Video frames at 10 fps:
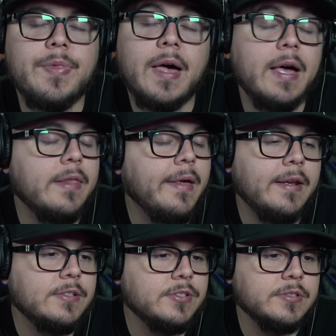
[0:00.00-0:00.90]

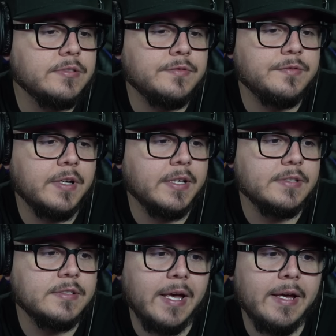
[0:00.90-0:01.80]
That is just fucking
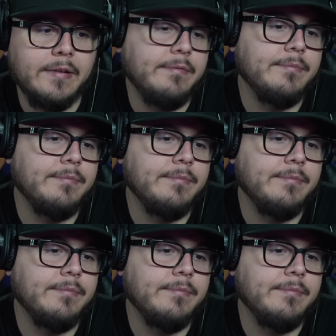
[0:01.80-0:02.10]
sad